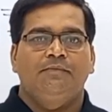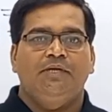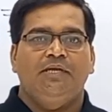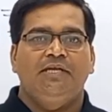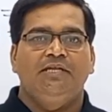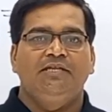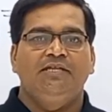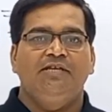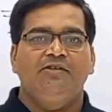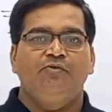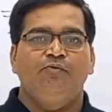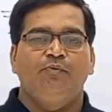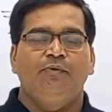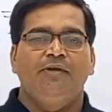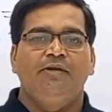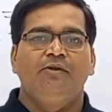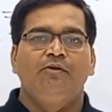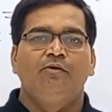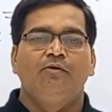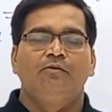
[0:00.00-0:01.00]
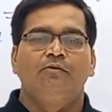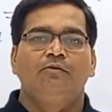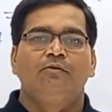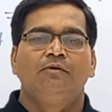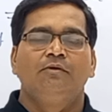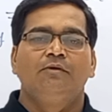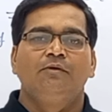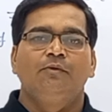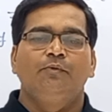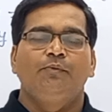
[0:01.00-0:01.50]
In this video,
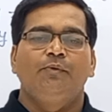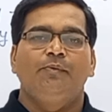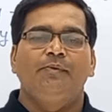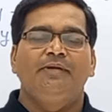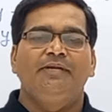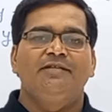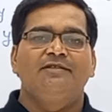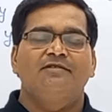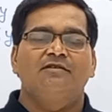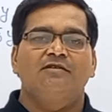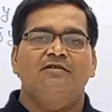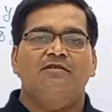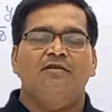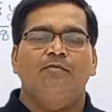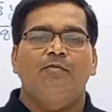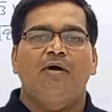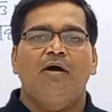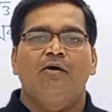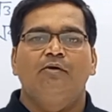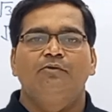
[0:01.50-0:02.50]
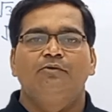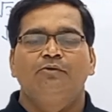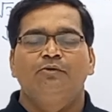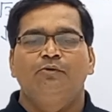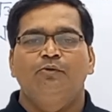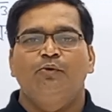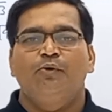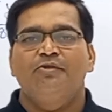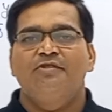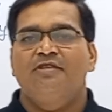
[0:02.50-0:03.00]
we will discuss
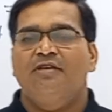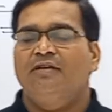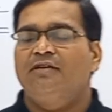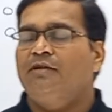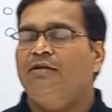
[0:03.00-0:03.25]
about question